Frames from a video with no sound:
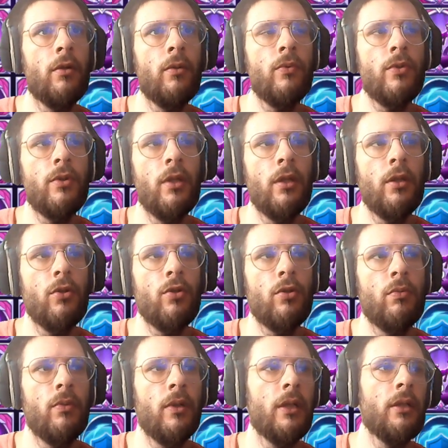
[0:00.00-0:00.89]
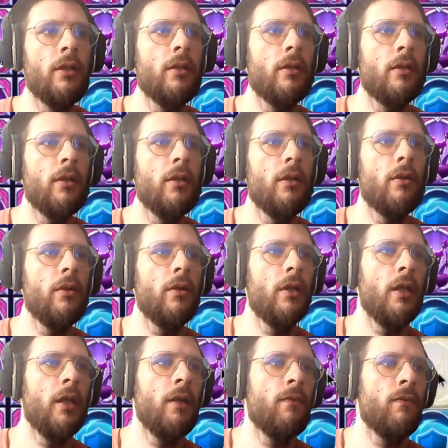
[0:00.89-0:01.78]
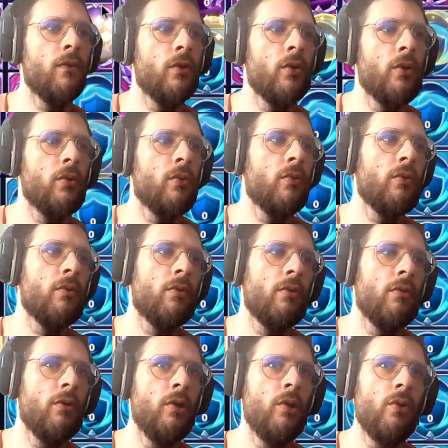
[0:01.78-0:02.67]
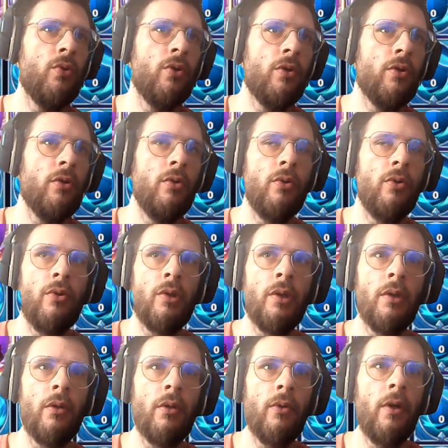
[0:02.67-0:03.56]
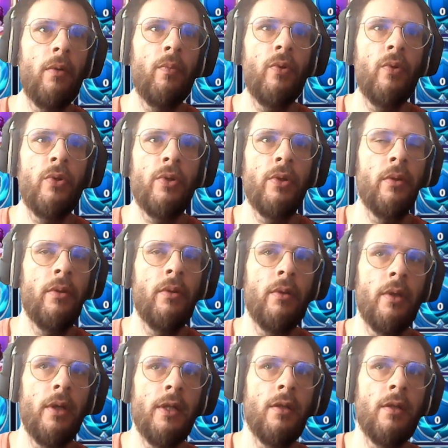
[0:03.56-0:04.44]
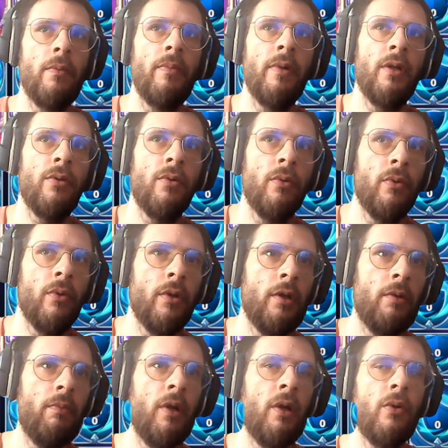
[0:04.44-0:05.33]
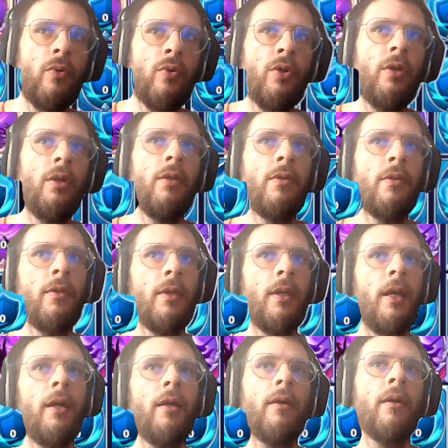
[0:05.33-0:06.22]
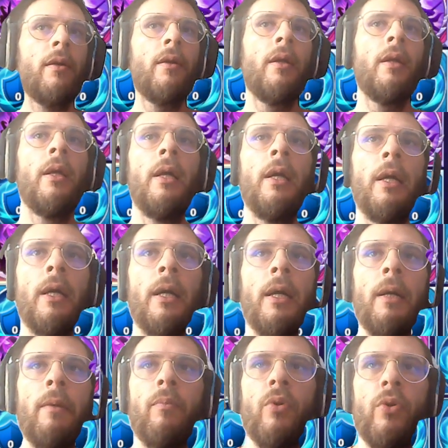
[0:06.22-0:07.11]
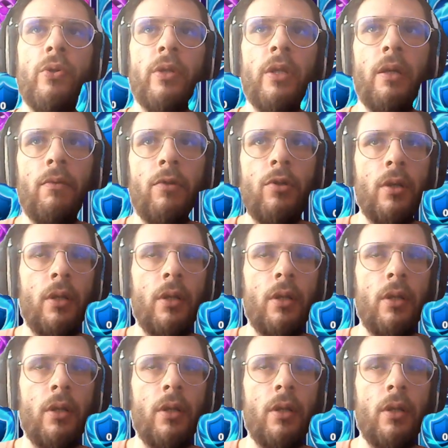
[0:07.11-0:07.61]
own signature one. If not, you just use Chronic Poison. It's the best on her because she doesn't take poison damage